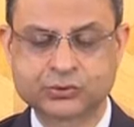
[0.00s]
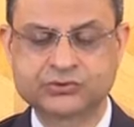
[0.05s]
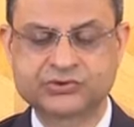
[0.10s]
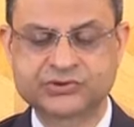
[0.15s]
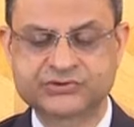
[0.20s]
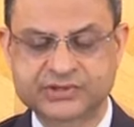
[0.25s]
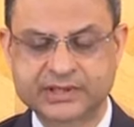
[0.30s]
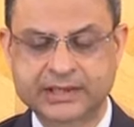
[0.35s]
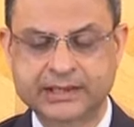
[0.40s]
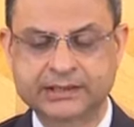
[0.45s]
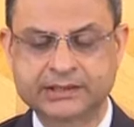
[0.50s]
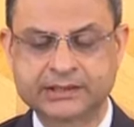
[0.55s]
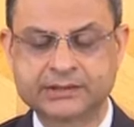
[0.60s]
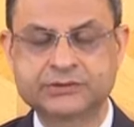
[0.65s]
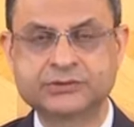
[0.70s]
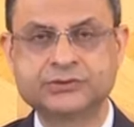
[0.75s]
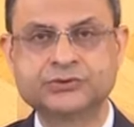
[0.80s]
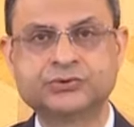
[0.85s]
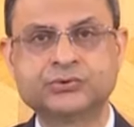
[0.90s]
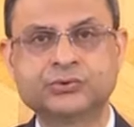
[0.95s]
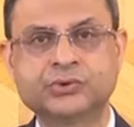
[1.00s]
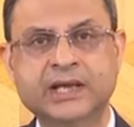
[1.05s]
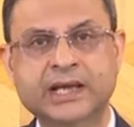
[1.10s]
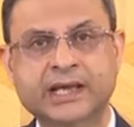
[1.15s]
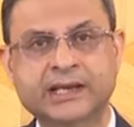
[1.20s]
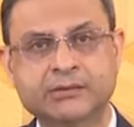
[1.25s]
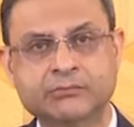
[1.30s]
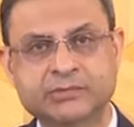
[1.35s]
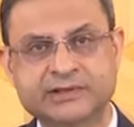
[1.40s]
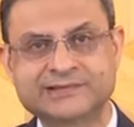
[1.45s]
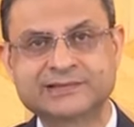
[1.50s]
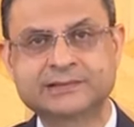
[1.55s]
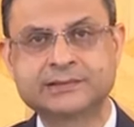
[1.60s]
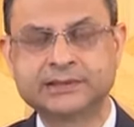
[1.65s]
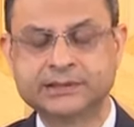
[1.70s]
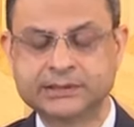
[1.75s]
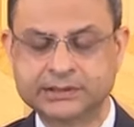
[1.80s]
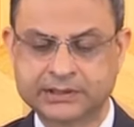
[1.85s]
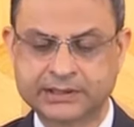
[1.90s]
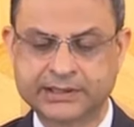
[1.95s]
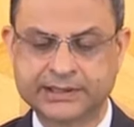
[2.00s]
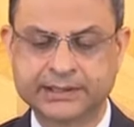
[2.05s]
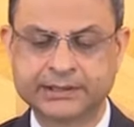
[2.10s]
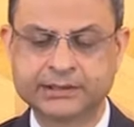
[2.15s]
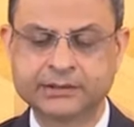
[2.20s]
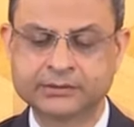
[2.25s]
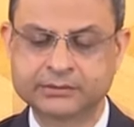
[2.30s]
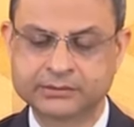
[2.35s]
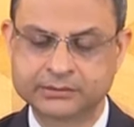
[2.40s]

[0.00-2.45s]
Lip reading: decided unanimously, again,